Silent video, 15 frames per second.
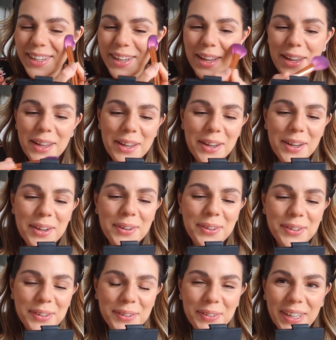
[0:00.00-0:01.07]
Oh
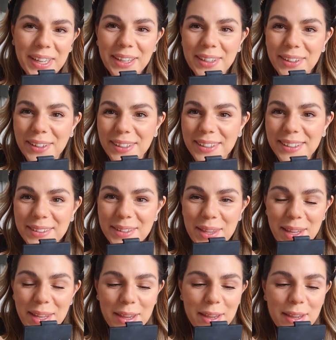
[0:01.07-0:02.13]
my god.
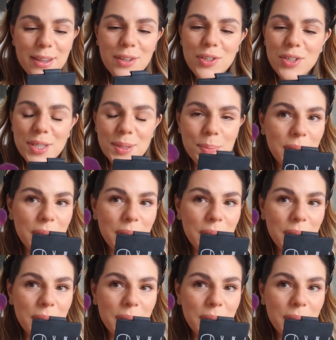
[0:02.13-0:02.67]
She's